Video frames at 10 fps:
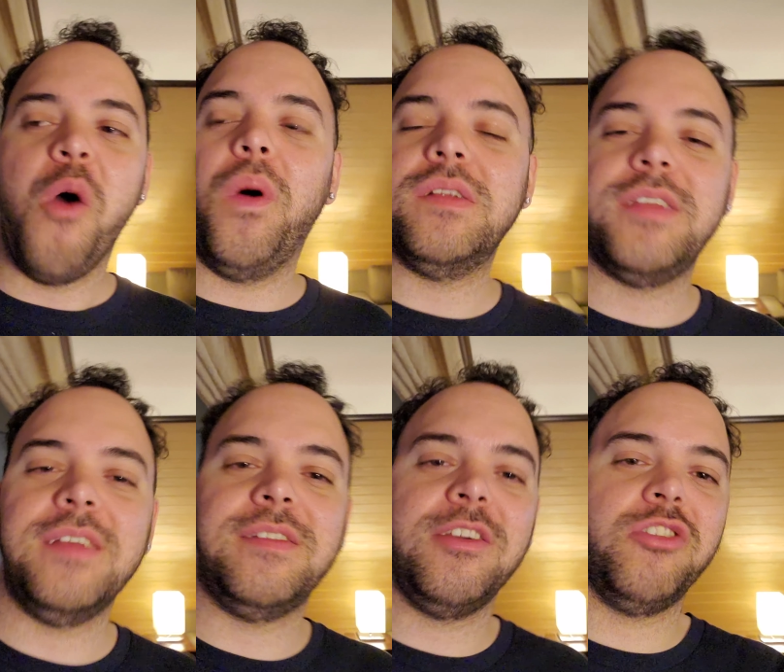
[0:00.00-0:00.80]
Once they
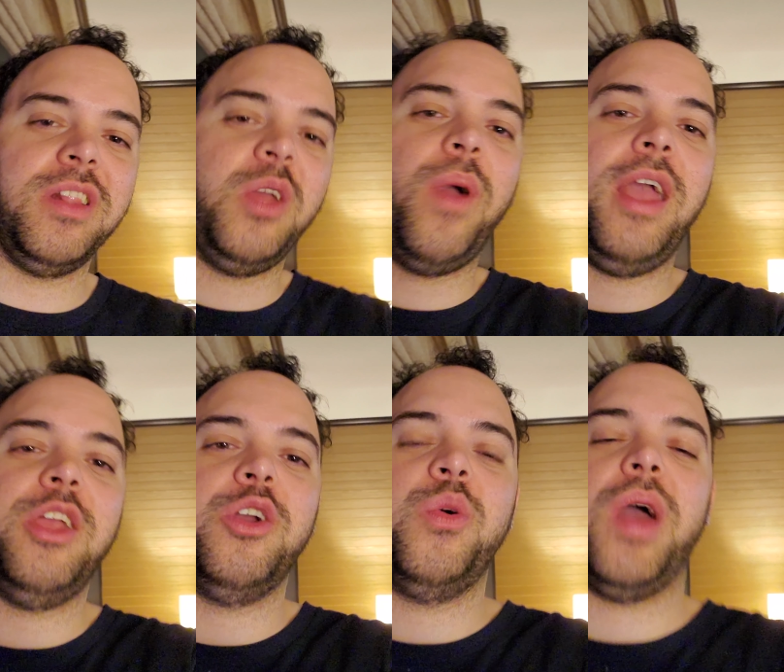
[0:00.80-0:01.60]
secretly weigh
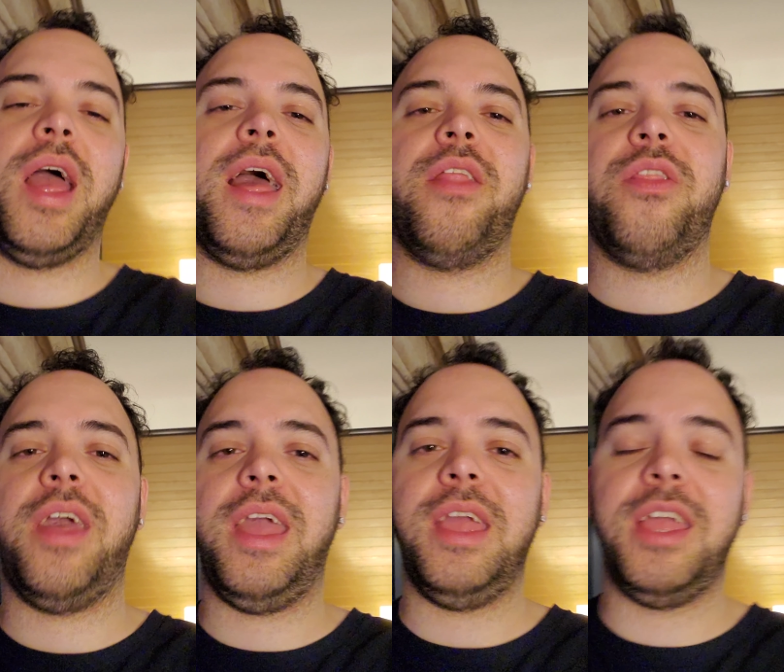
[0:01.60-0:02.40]
you and
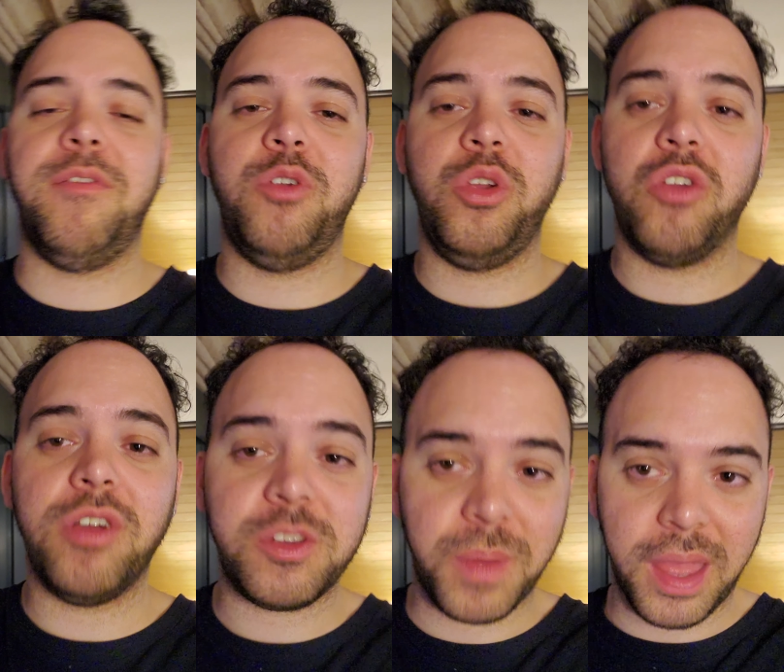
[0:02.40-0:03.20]
they give you your
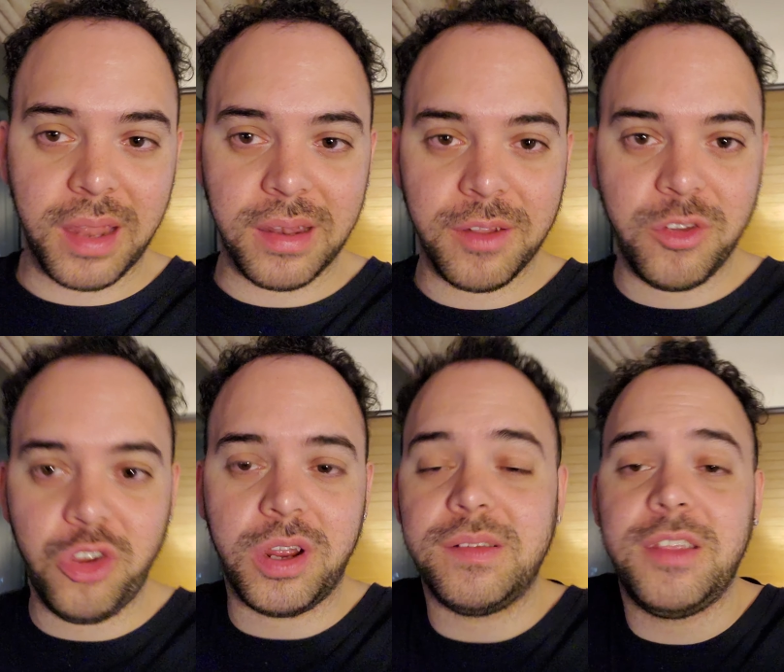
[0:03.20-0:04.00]
wristband,
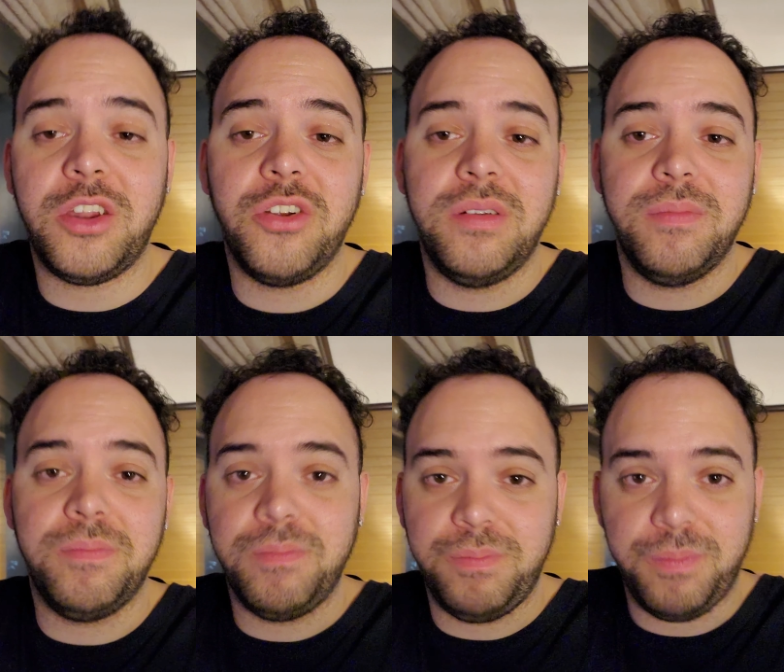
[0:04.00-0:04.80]
you're considered
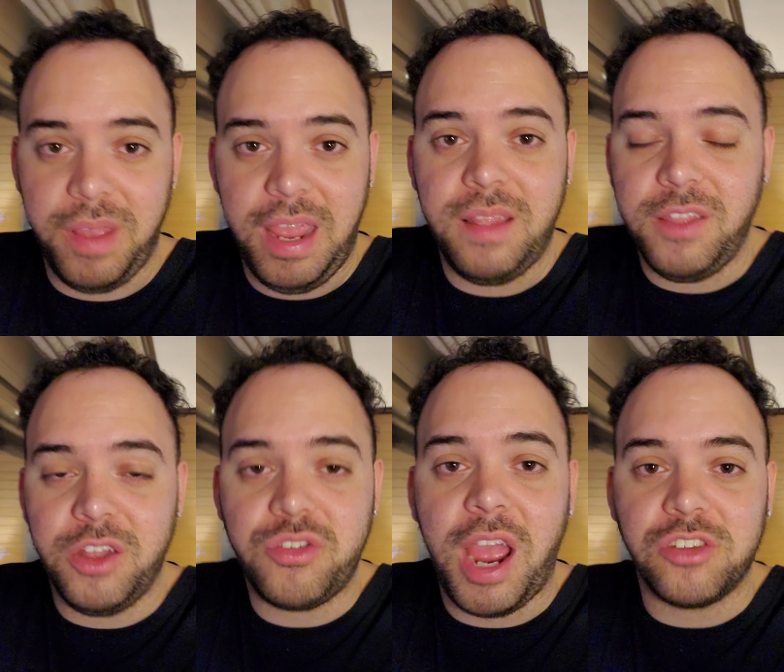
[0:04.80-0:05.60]
in the
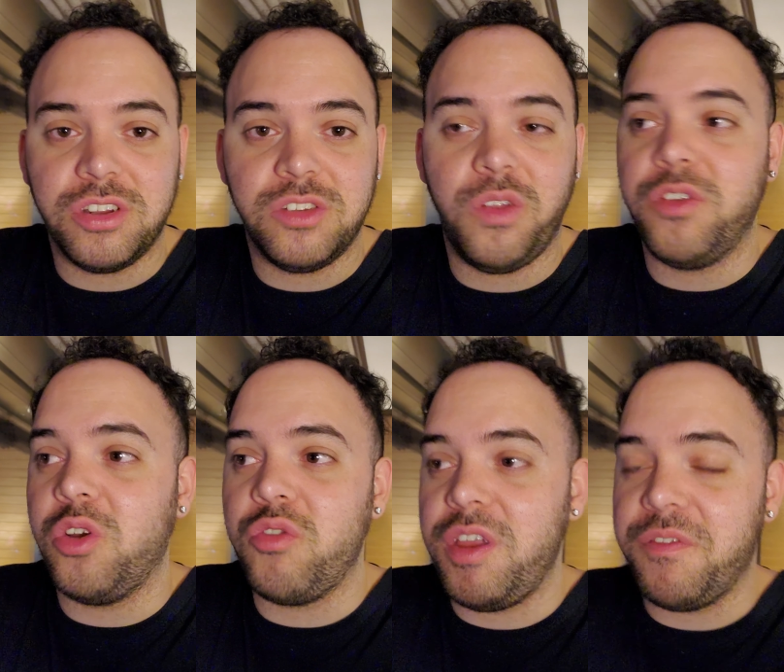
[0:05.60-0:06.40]
attraction. So there's
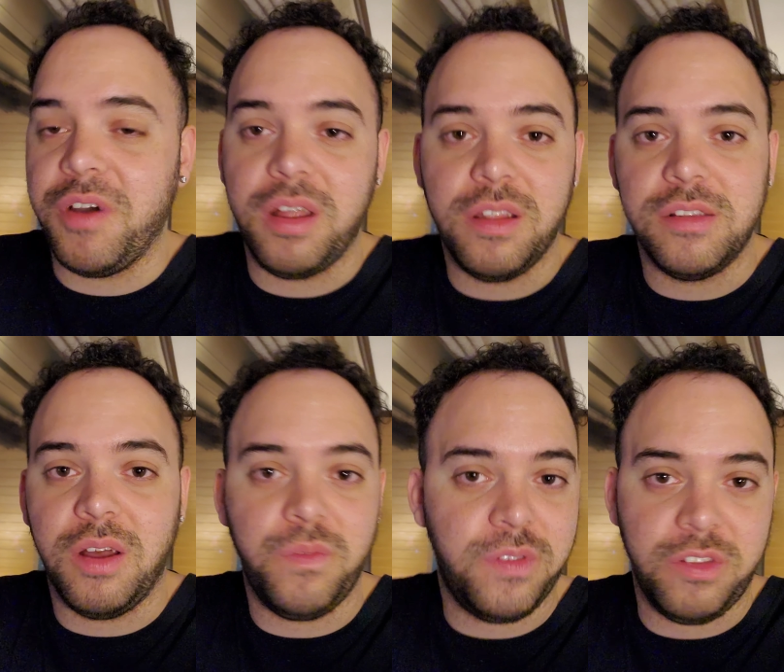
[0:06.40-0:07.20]
no refund. There's
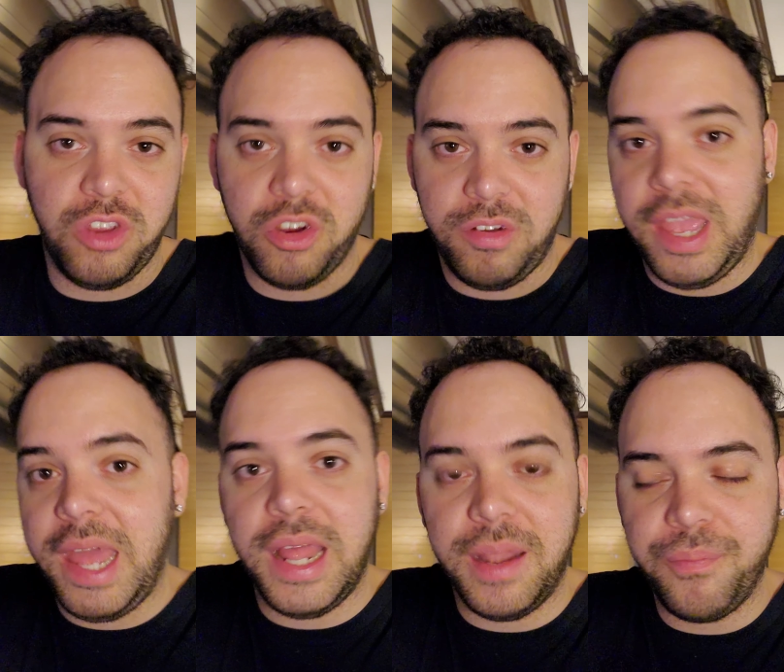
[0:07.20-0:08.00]
no you're
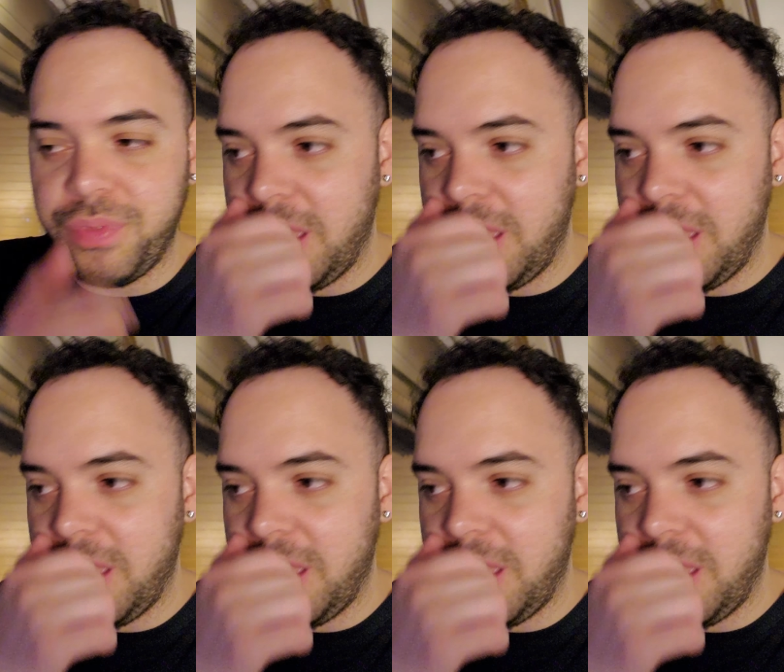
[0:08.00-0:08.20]
in it.